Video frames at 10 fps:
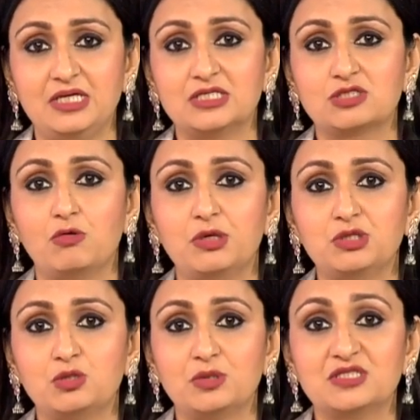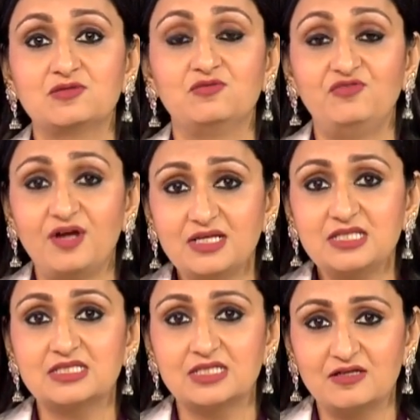is going through its very
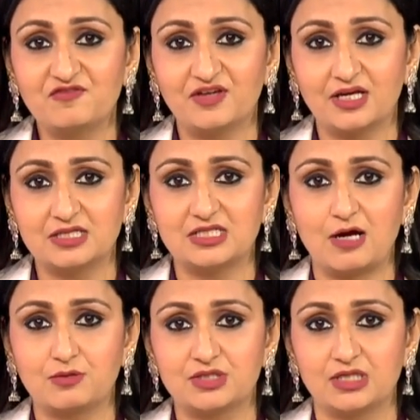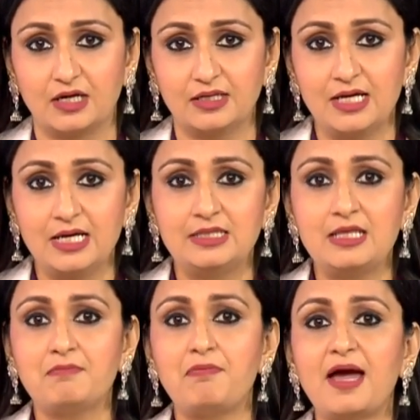significant downturn,
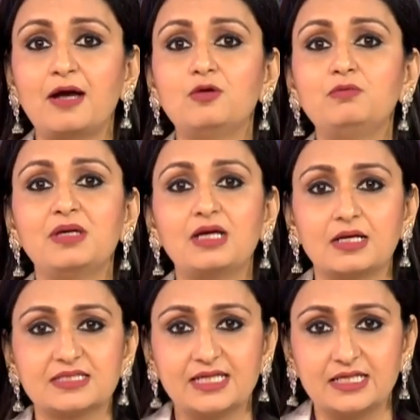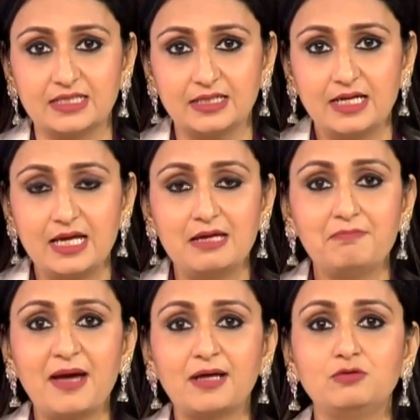the impact could be cascading.
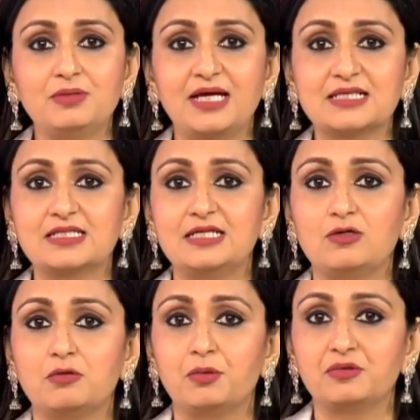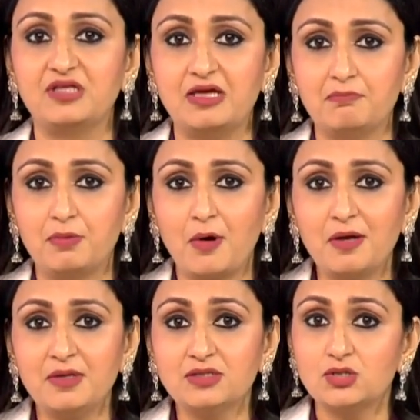Impact could be cascading on both the
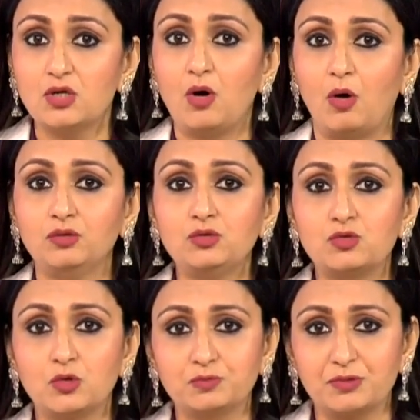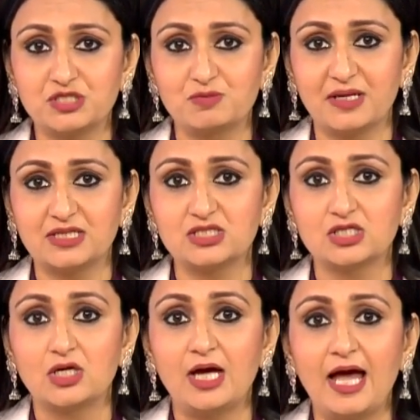employment, on the growth prospects,
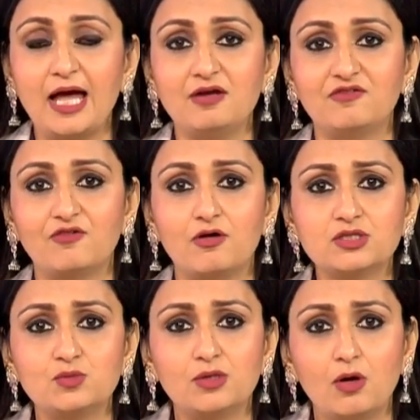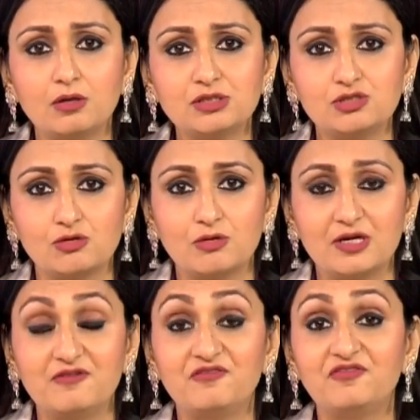and of course will also
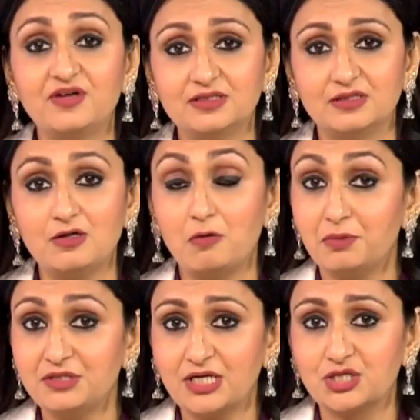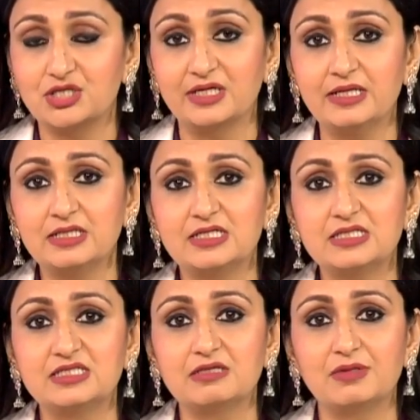further or potentially
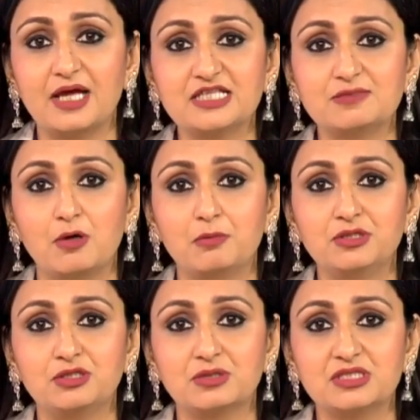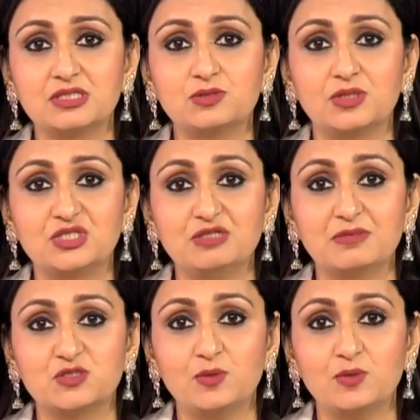destabilize Mohammad Yunus's regime as